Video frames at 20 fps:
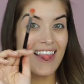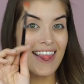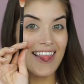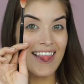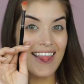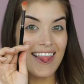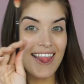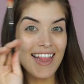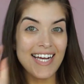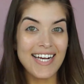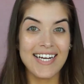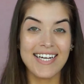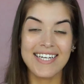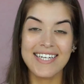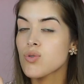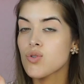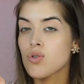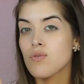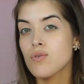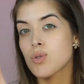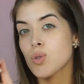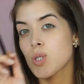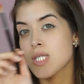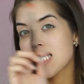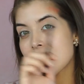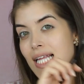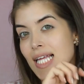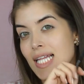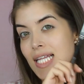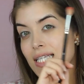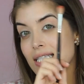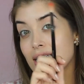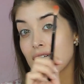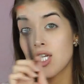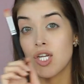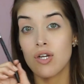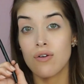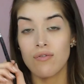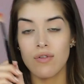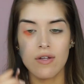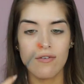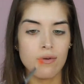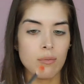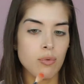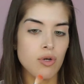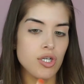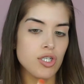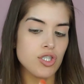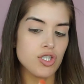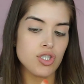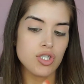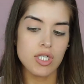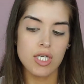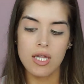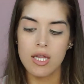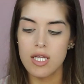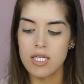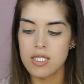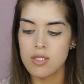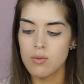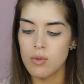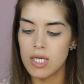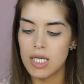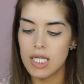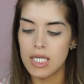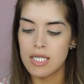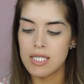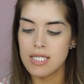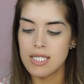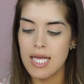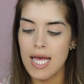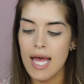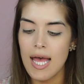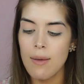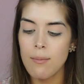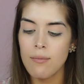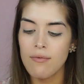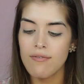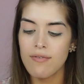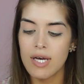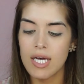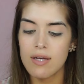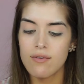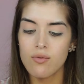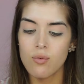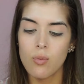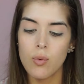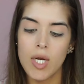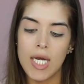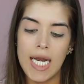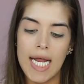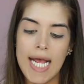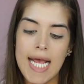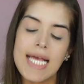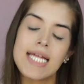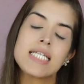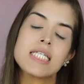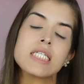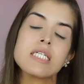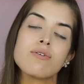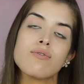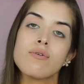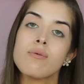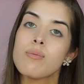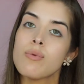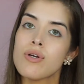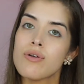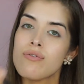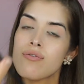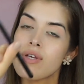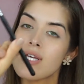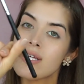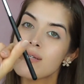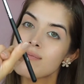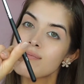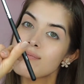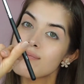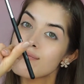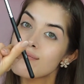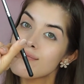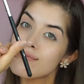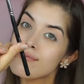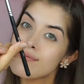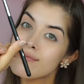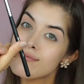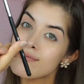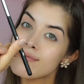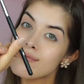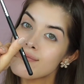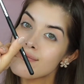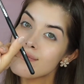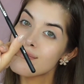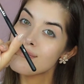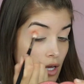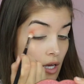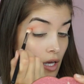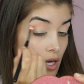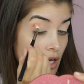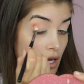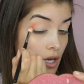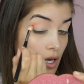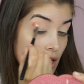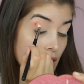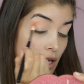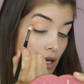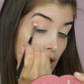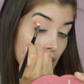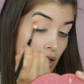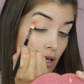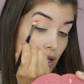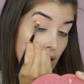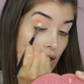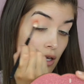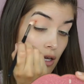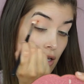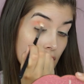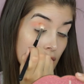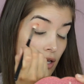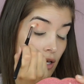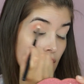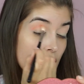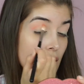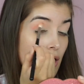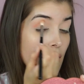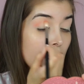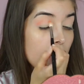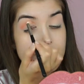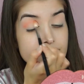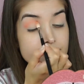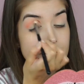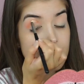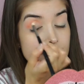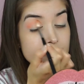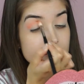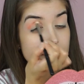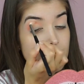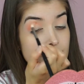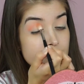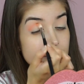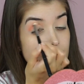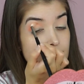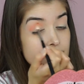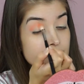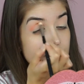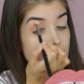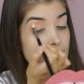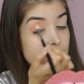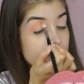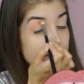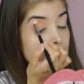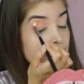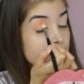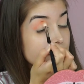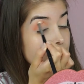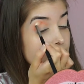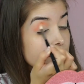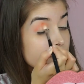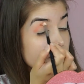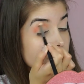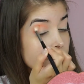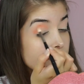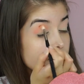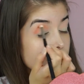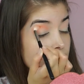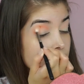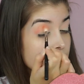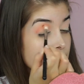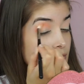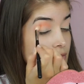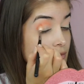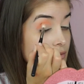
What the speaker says: And I did switch over to a slightly skinnier fluffy brush. This one is the M518 from Morphe. And now I'm really gonna be packing on those pinks.